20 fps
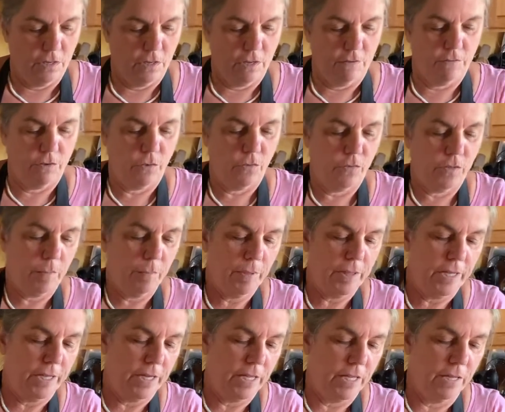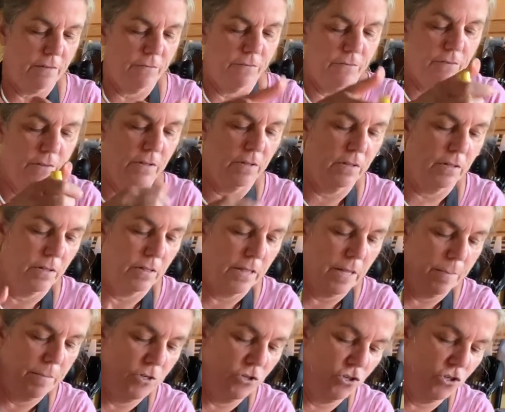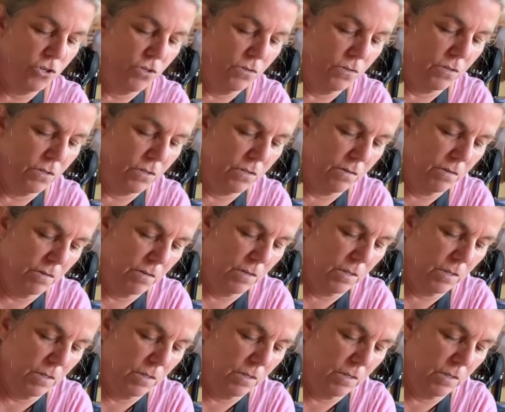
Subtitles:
of using plenty of lemon juice.